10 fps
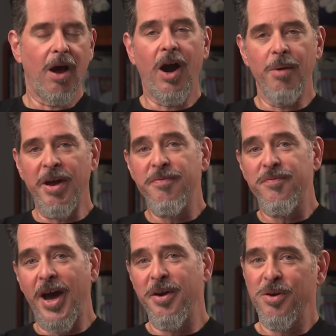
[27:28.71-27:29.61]
All right. My
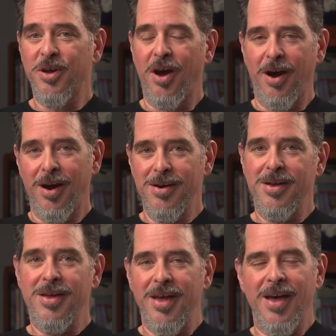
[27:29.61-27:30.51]
final
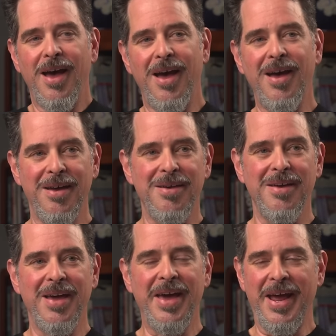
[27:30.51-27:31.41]
car,
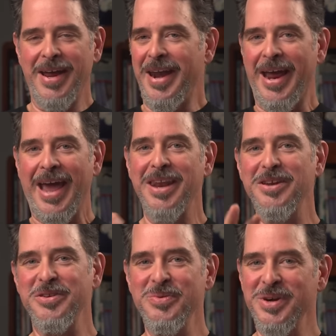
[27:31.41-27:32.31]
and I had
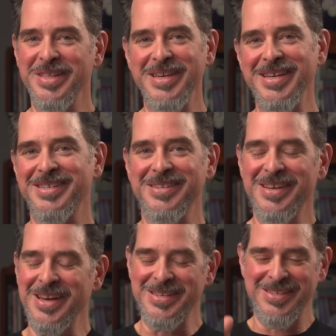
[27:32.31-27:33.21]
to do one of these
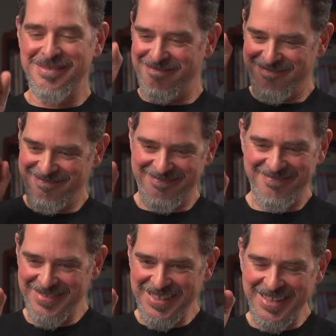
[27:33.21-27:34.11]
because
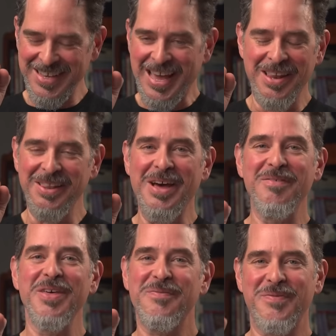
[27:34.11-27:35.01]
I
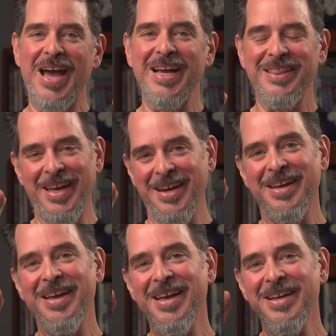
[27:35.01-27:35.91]
love the fact
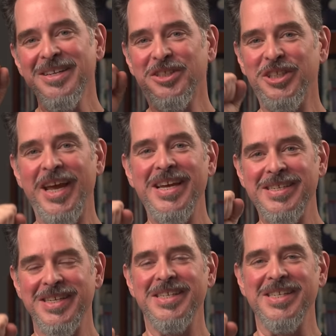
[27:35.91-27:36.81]
that
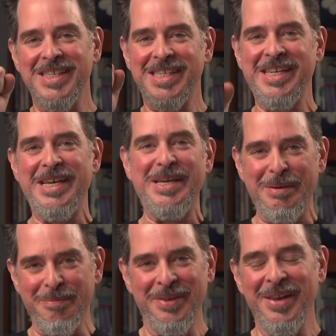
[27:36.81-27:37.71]
Jay's into
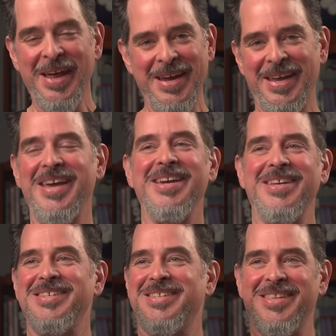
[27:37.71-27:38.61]
steam. Like,
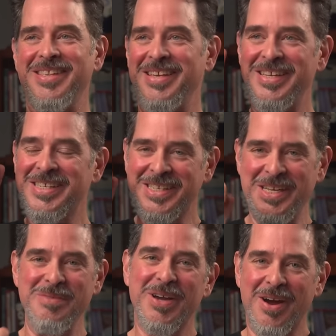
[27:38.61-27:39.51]
it is, his
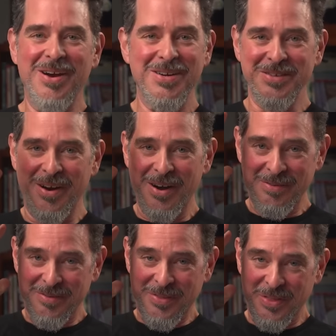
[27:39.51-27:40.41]
steam cars
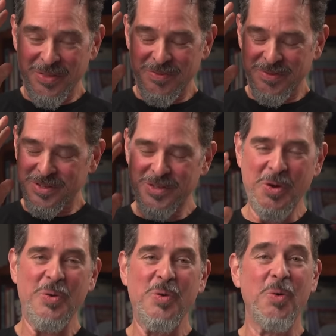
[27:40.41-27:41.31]
are
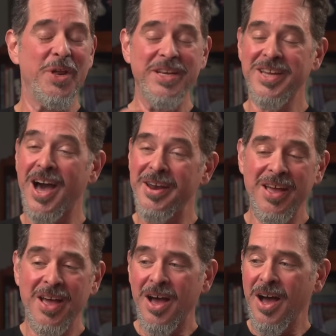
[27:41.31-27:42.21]
so cool. And he's
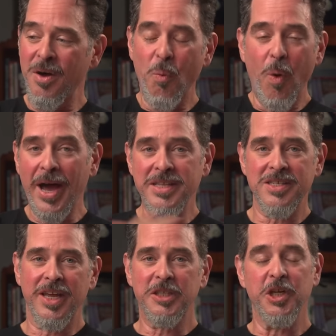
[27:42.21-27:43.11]
got a
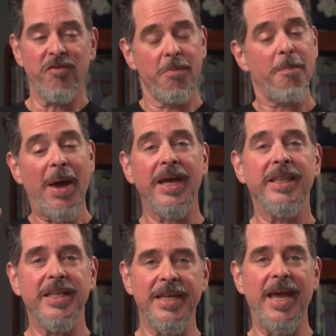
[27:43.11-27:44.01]
wide selection of them. And
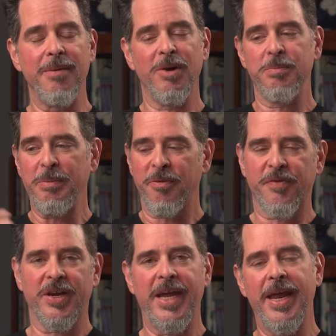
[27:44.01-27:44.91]
back in the day, most
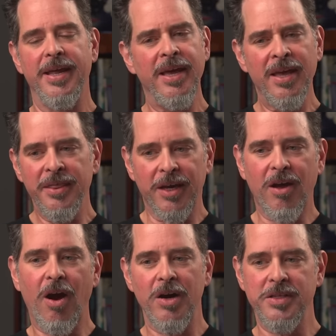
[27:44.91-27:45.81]
people forget
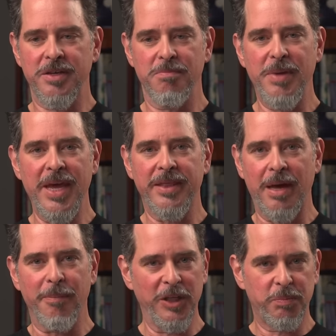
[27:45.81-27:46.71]
that cars didn't
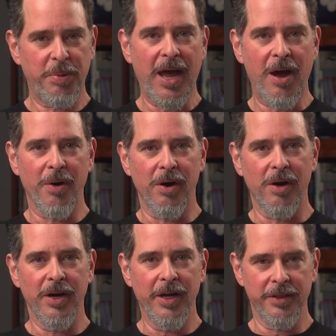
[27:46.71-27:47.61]
make that much
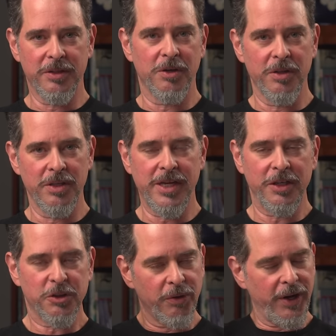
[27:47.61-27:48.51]
power at the turn of the
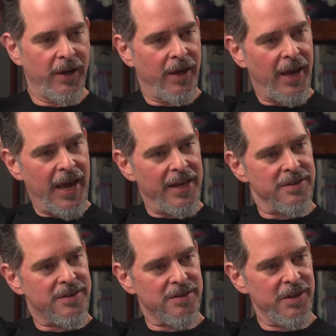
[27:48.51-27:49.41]
century.
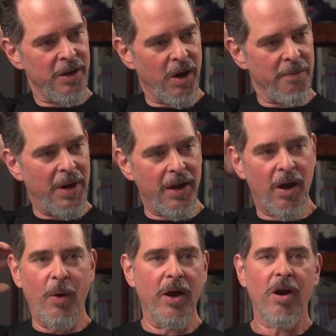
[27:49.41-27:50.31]
And, you know,
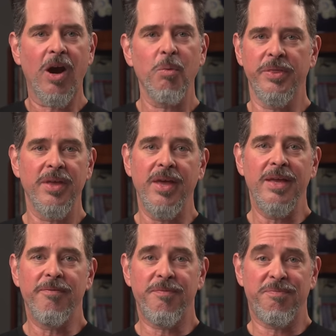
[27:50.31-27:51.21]
a car with
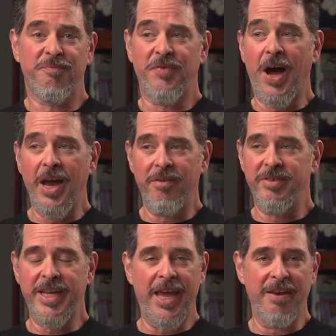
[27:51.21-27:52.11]

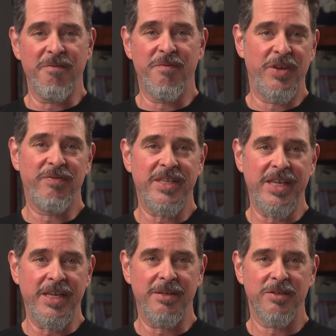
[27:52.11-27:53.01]
5, 10,
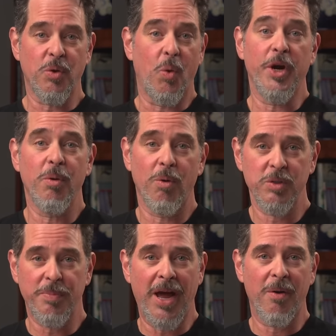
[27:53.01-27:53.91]
15, 20
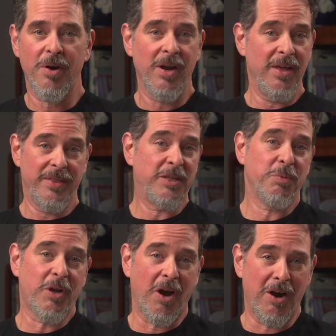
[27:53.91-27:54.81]
horsepower,
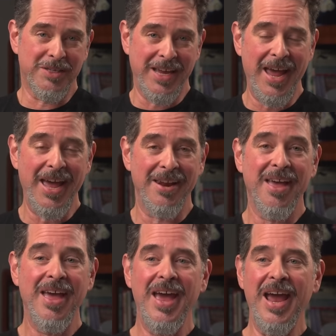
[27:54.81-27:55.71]
that's what cars
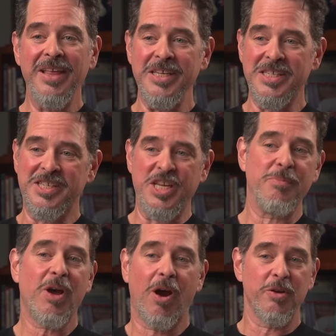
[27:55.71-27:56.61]
had. And these
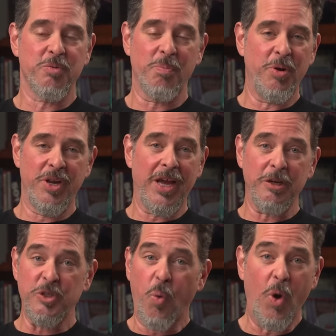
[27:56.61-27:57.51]
steam cars were putting
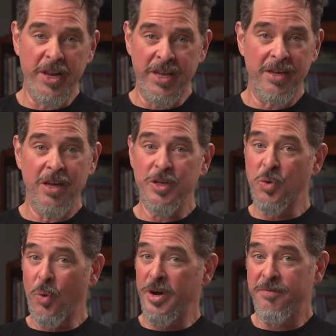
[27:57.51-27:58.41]
out 20,
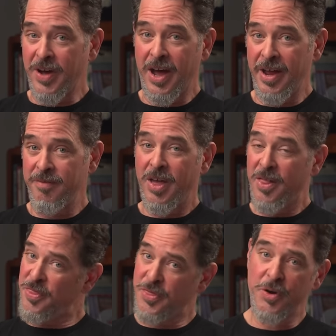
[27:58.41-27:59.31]
25,
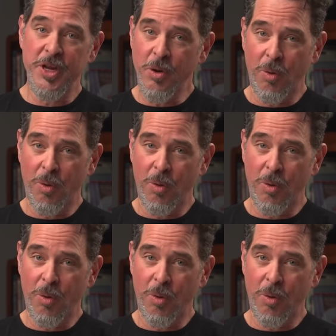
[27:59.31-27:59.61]
30